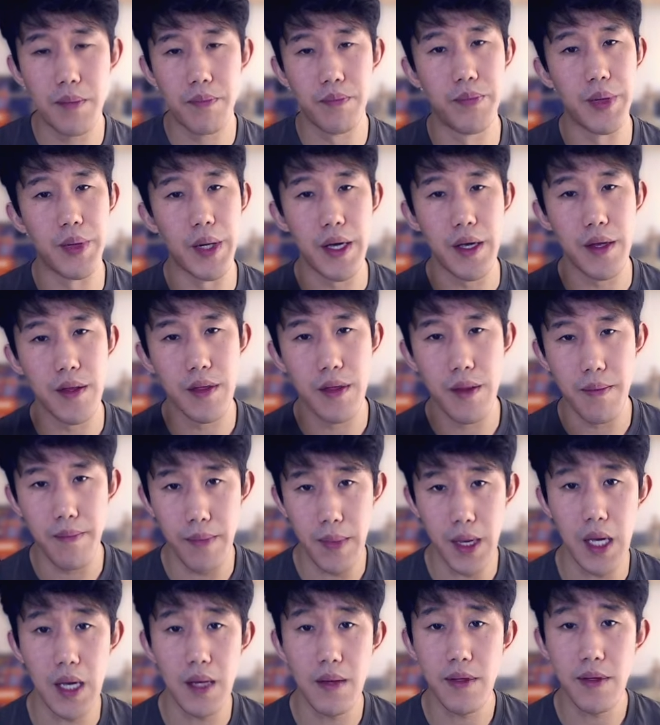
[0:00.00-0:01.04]
but the
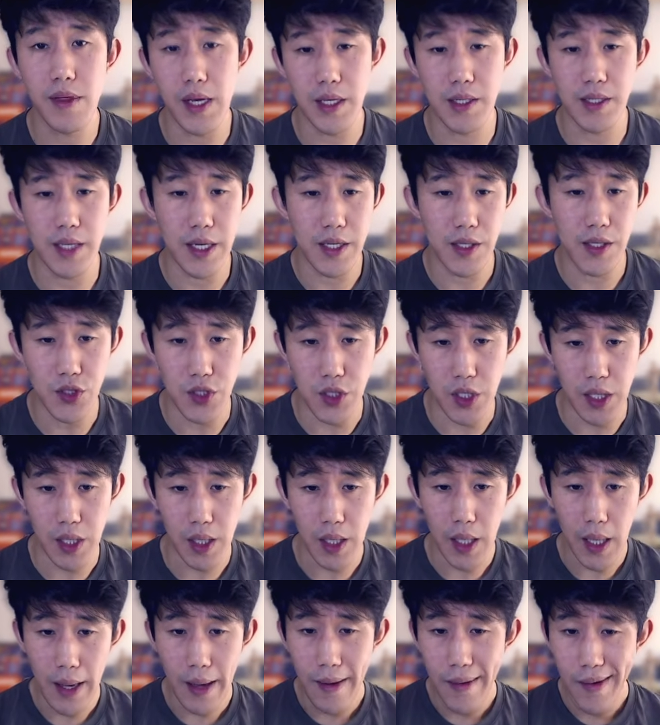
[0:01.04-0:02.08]
main things I
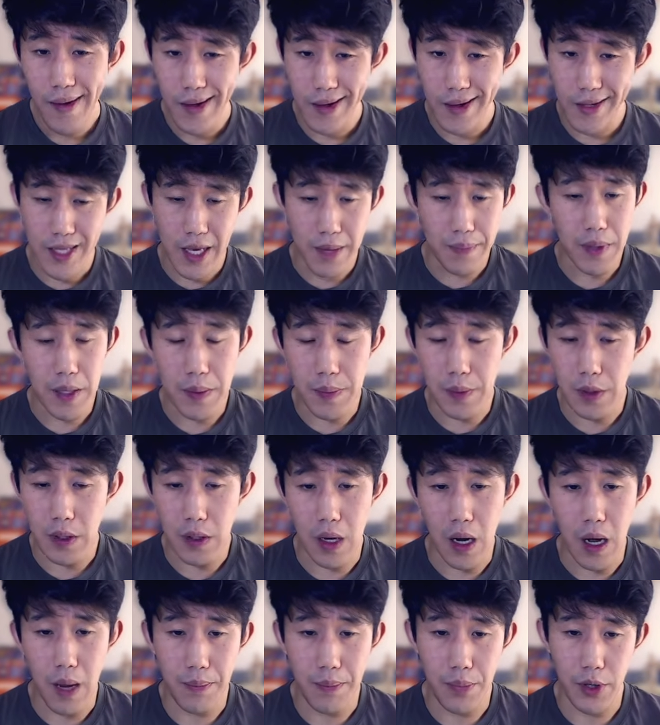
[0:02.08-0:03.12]
see is that people
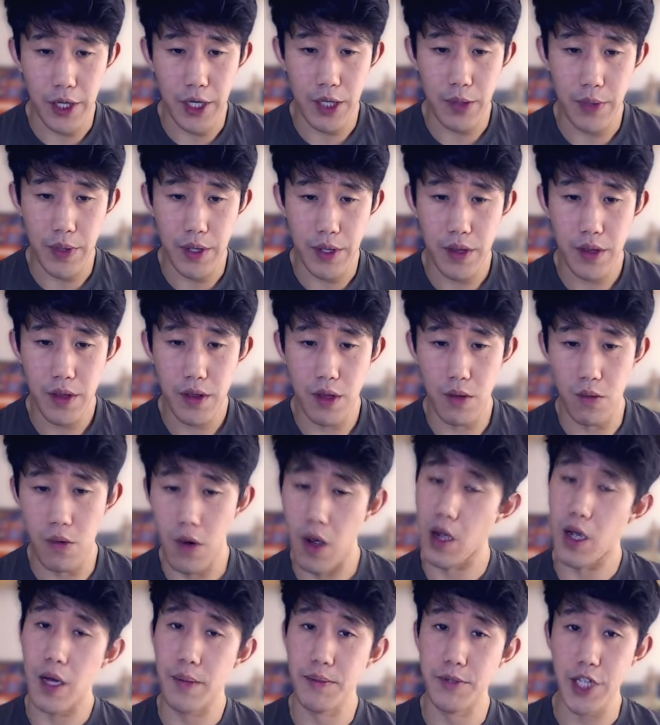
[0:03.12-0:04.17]
are operating with the
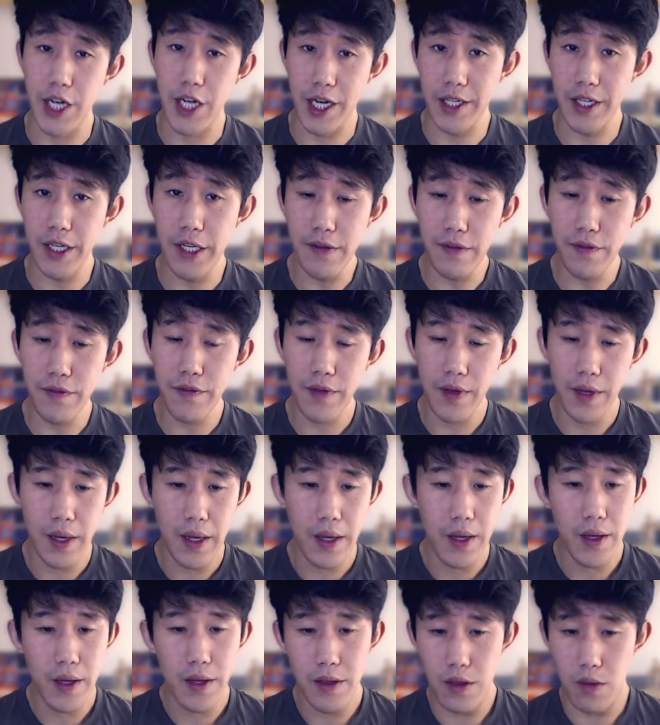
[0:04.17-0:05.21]
wrong objective,
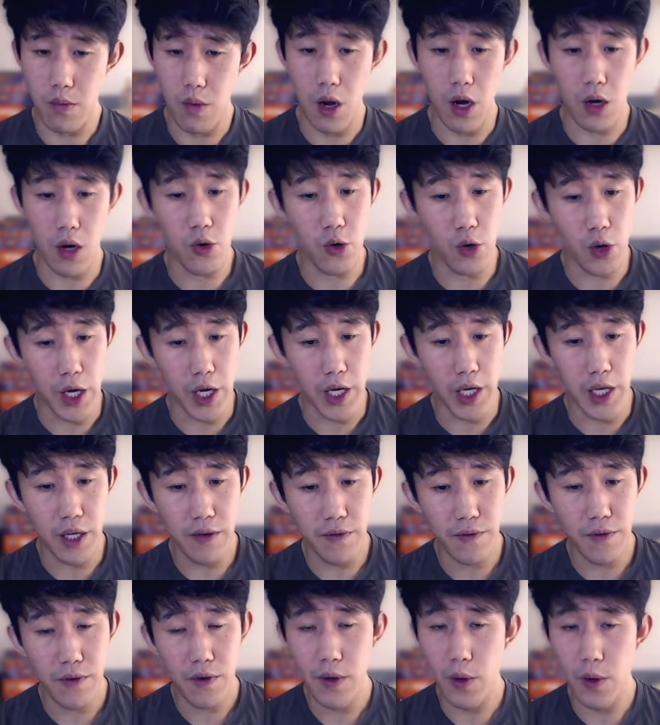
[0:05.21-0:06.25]
the wrong
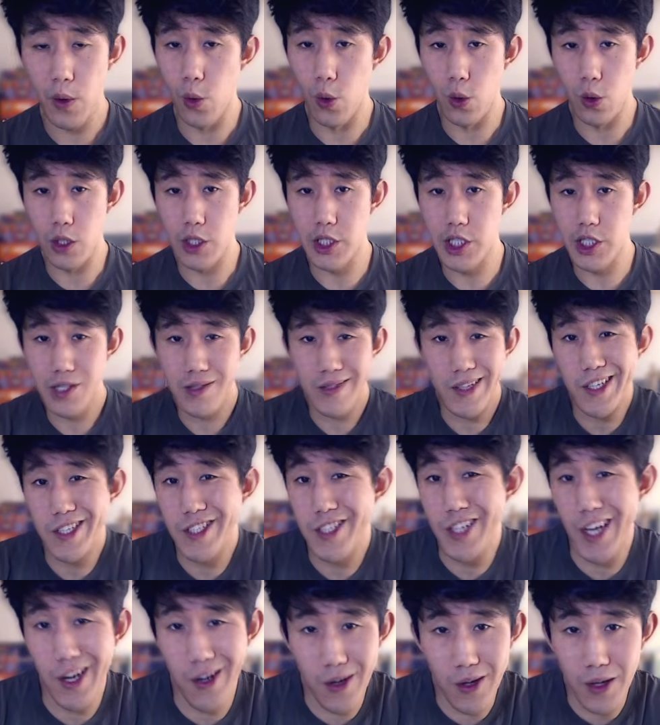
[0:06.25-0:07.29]
creative, or just a
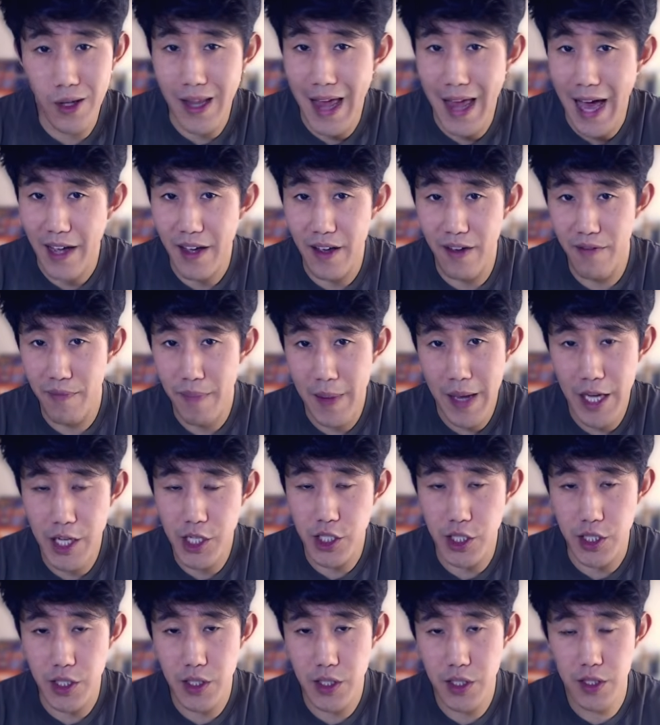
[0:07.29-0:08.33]
general lack of
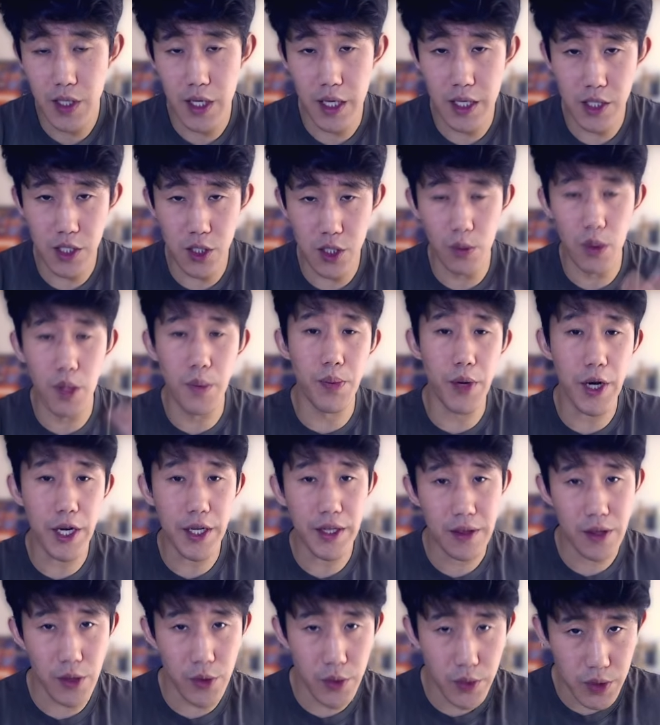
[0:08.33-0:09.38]
patience. And so we'll
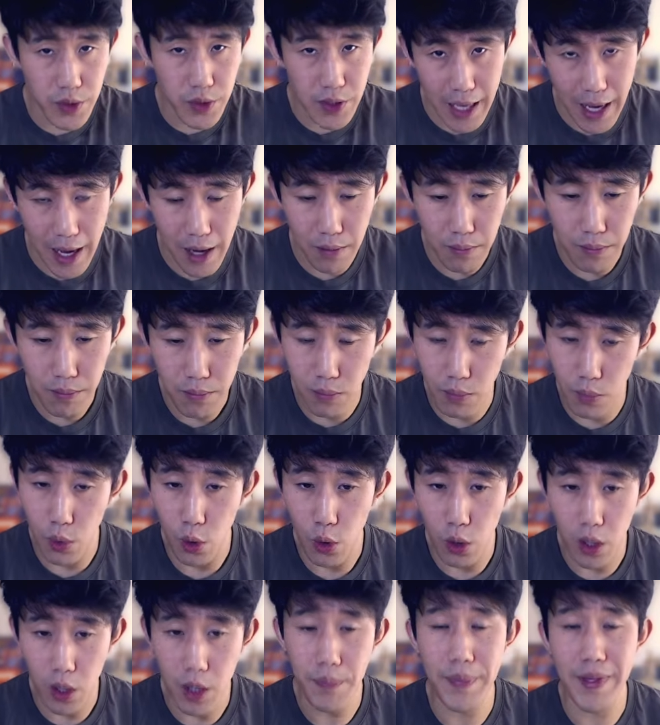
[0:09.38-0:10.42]
break those down
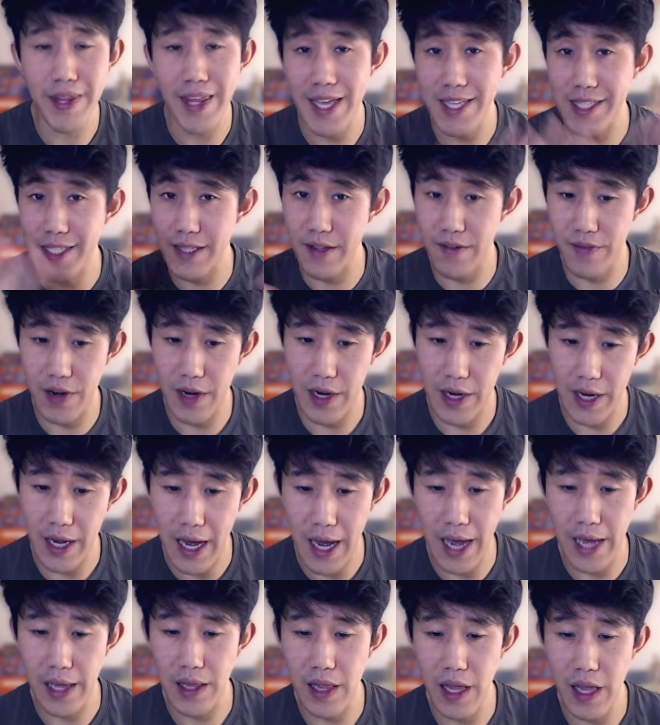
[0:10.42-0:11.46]
more, but that's the very
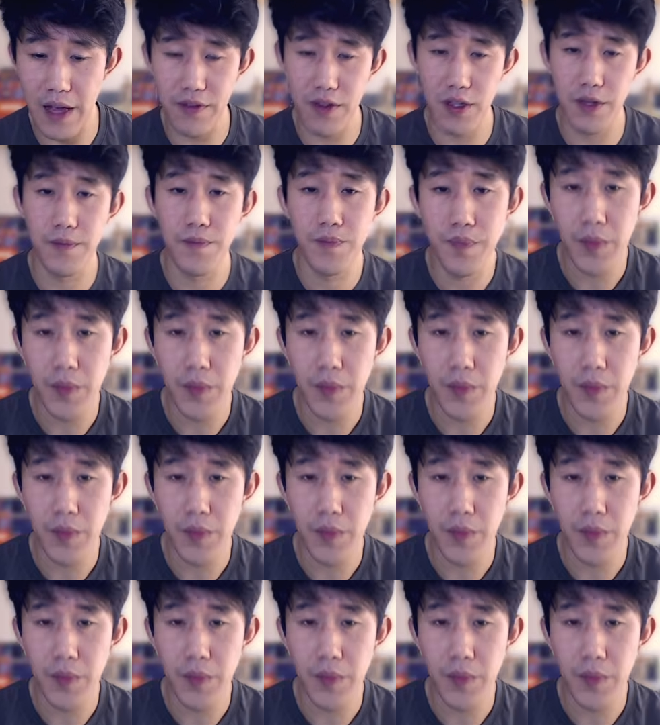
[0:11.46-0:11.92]
high level.